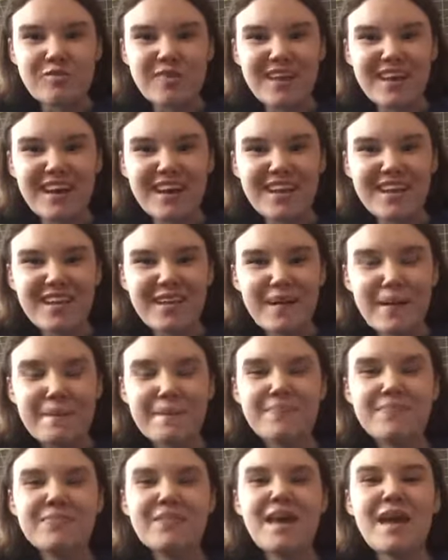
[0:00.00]
Because
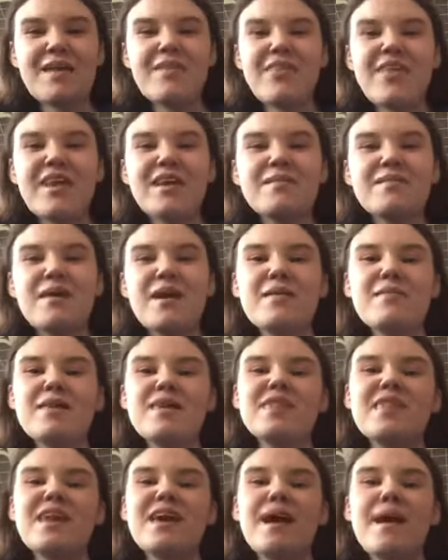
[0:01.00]
they think
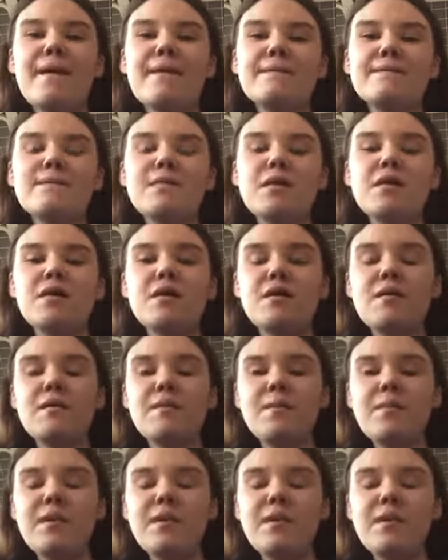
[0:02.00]
maybe the um uh,